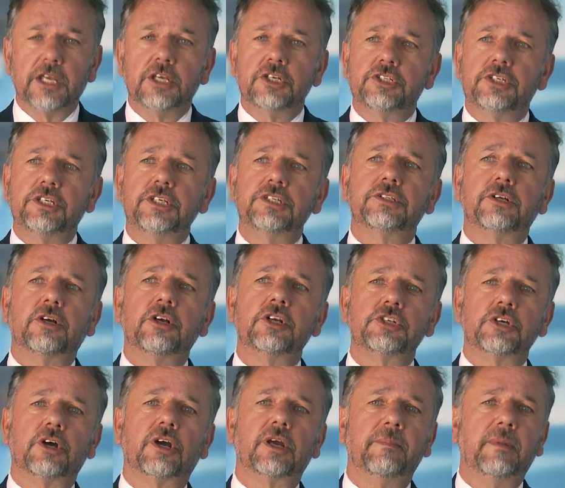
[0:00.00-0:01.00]
She started
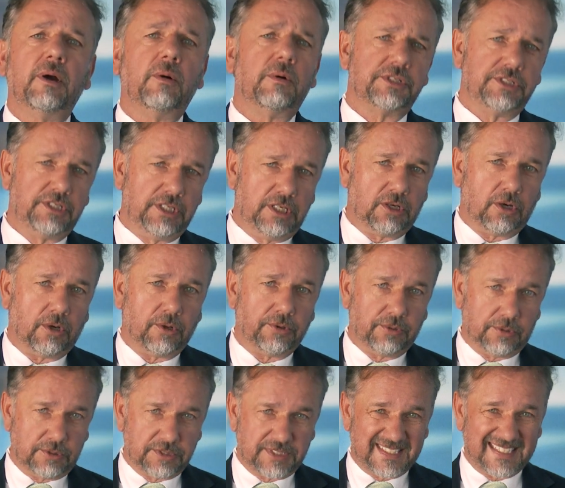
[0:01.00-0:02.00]
talking about what she called
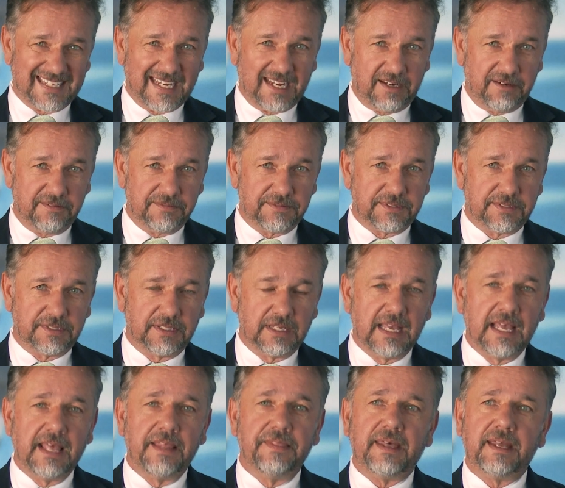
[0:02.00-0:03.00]
her saves.
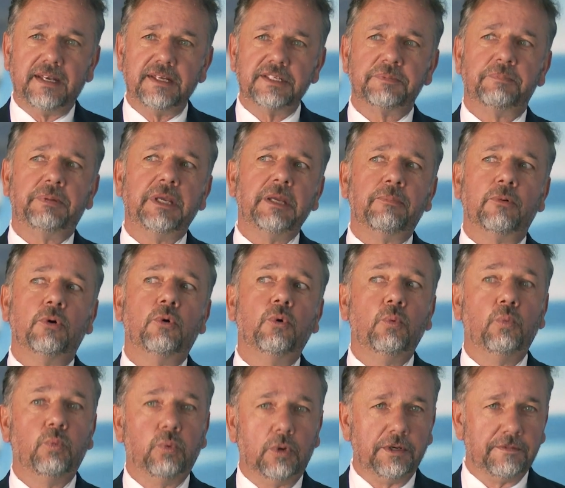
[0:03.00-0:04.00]
That is, people who
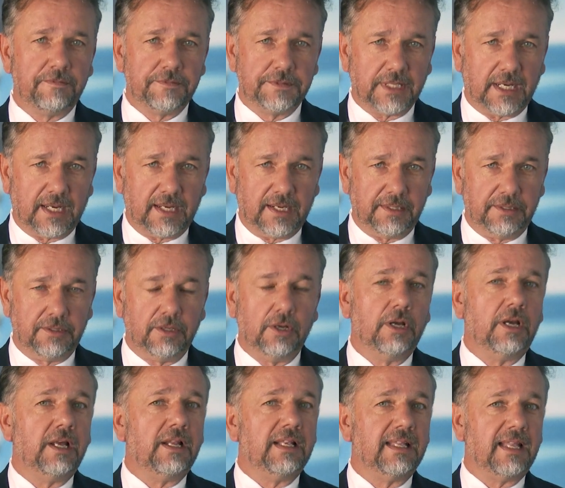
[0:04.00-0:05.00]
would have died,
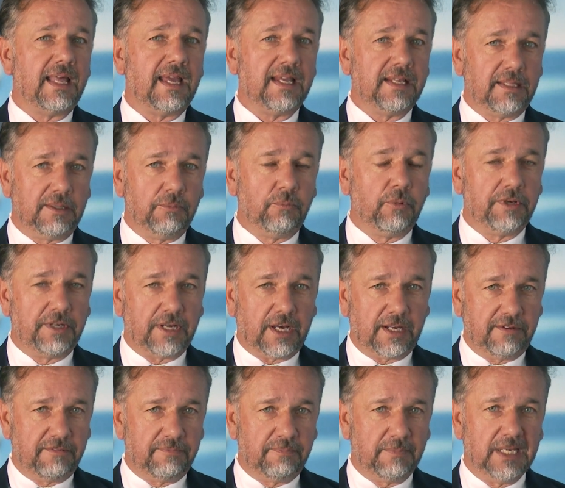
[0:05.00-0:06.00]
likely would
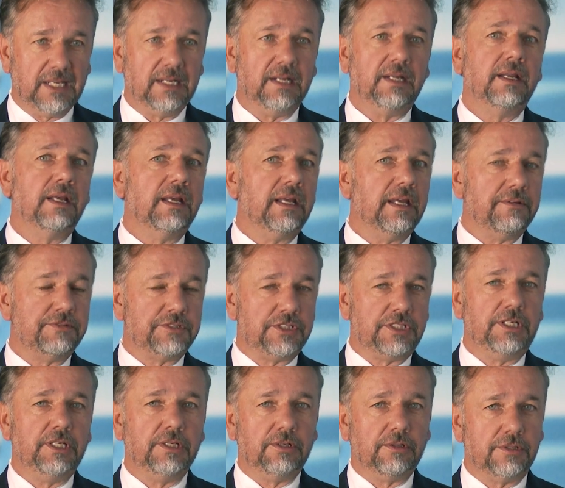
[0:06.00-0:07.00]
not have made it if
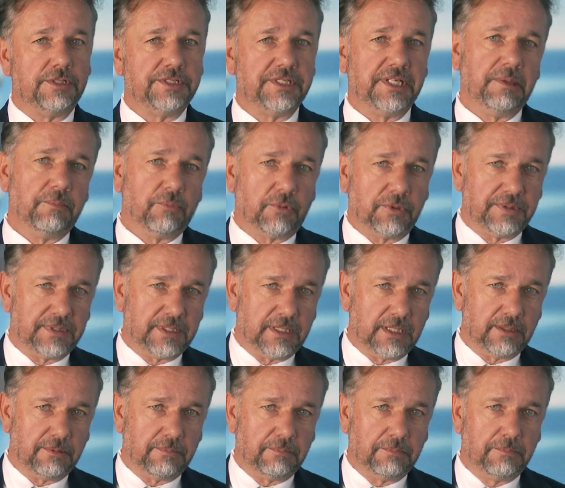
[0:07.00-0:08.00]
she and her team weren't
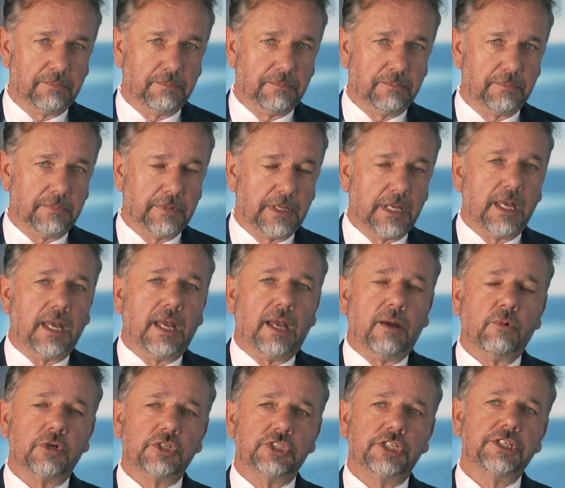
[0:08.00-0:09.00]
there.
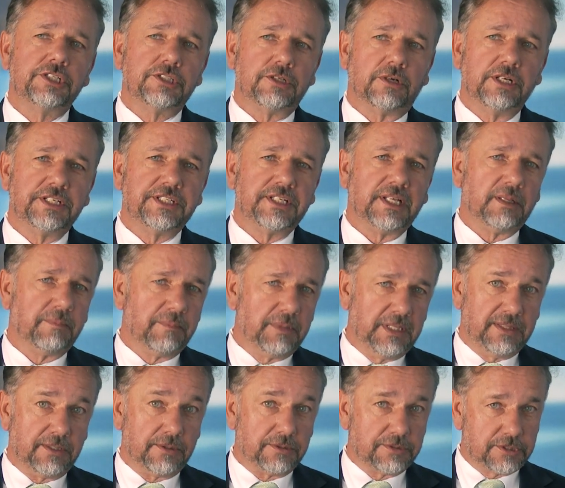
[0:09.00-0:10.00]
And when she started telling
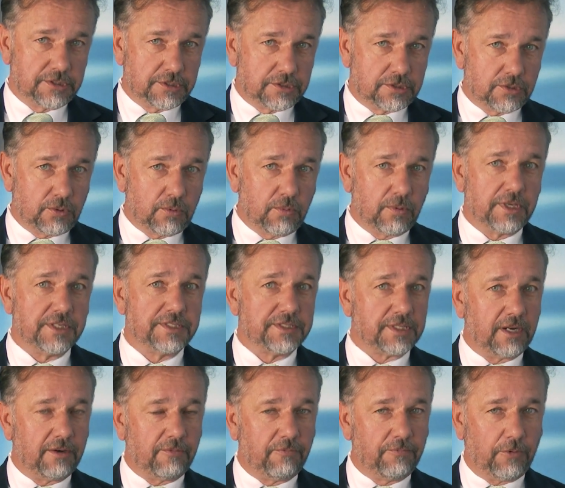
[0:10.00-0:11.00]
me those stories
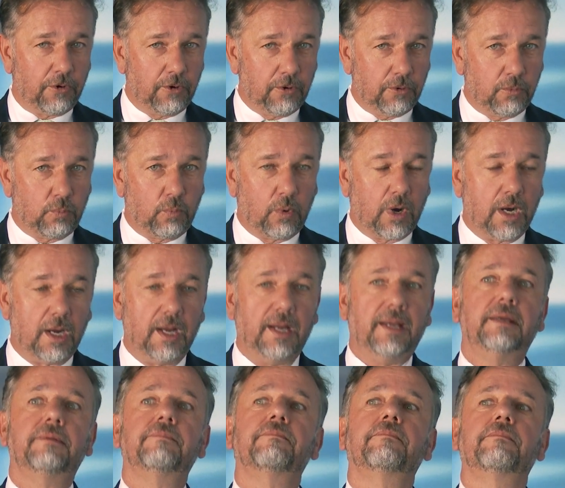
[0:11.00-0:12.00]
of her
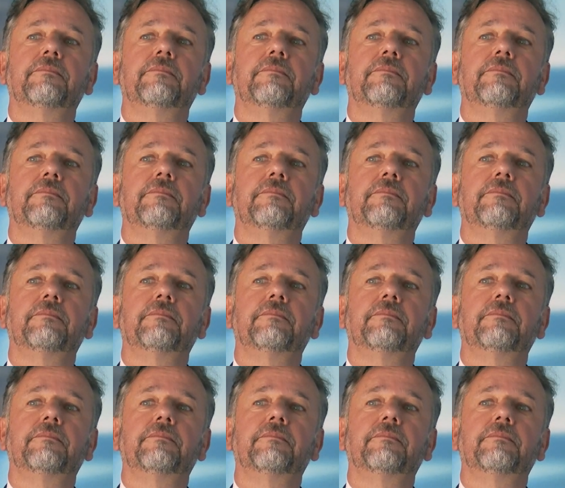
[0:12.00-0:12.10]
why,